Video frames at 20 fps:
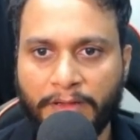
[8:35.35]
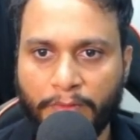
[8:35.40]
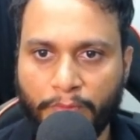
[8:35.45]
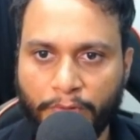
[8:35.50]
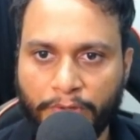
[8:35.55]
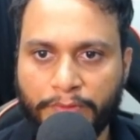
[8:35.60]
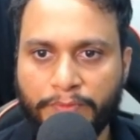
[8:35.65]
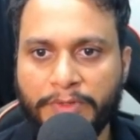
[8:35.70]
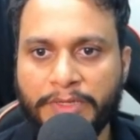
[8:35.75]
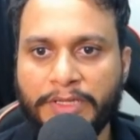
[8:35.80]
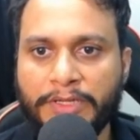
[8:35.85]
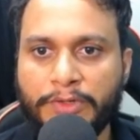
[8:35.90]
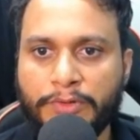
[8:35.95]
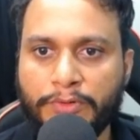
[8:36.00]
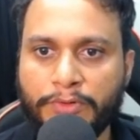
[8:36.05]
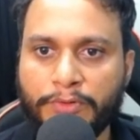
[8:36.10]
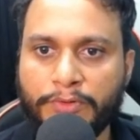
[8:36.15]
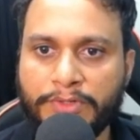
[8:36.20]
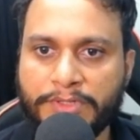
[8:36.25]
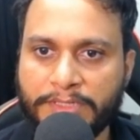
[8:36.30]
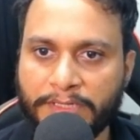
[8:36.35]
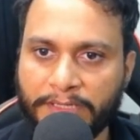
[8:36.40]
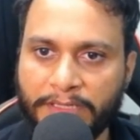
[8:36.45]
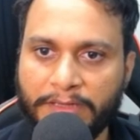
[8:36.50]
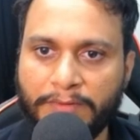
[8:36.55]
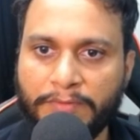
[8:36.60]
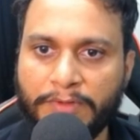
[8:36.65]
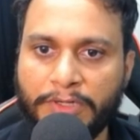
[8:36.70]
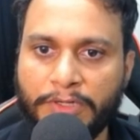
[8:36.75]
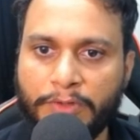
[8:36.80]
What we need to do is
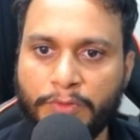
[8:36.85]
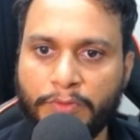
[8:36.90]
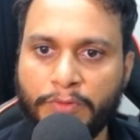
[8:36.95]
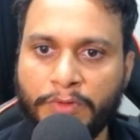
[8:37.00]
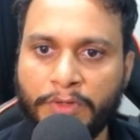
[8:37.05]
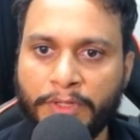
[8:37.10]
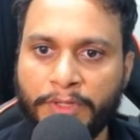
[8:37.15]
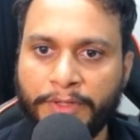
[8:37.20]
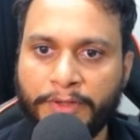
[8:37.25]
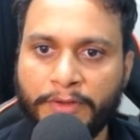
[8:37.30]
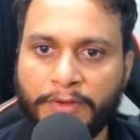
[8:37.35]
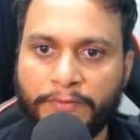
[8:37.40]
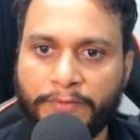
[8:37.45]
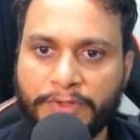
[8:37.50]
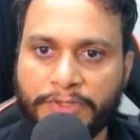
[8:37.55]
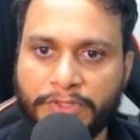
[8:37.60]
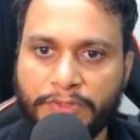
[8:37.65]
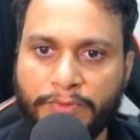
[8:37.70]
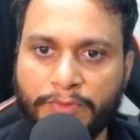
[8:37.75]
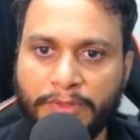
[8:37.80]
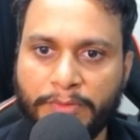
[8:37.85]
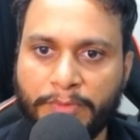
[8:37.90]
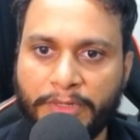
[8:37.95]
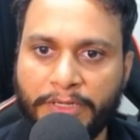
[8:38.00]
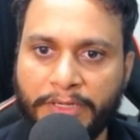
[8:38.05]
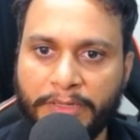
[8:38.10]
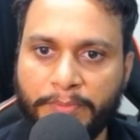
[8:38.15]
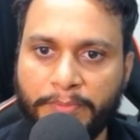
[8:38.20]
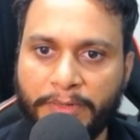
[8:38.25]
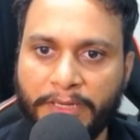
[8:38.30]
again with 2. First, you will
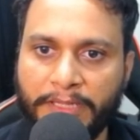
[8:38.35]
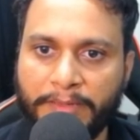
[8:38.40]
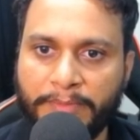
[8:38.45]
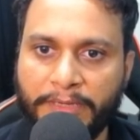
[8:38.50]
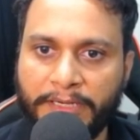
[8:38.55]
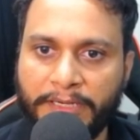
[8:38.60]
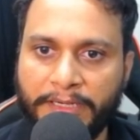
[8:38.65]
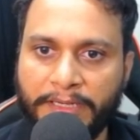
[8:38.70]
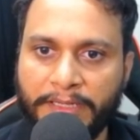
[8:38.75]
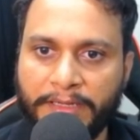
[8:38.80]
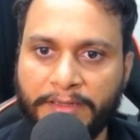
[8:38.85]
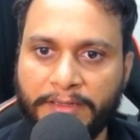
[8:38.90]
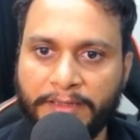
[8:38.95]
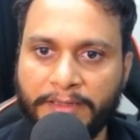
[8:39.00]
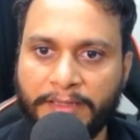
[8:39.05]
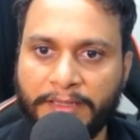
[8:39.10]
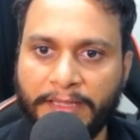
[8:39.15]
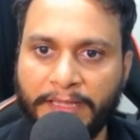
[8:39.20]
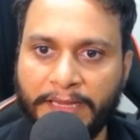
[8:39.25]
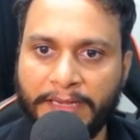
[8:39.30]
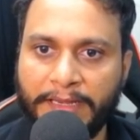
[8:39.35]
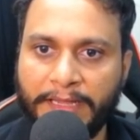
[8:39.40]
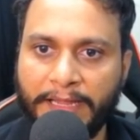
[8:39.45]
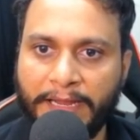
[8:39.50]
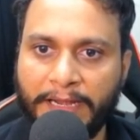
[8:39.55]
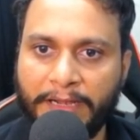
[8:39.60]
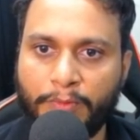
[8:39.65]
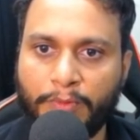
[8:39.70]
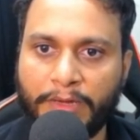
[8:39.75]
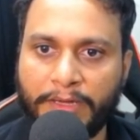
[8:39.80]
multiply by 10 and
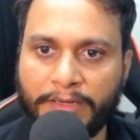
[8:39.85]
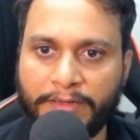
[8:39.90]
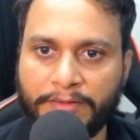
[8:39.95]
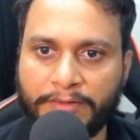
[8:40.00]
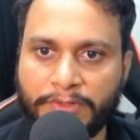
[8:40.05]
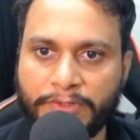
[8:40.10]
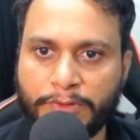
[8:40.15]
add 1.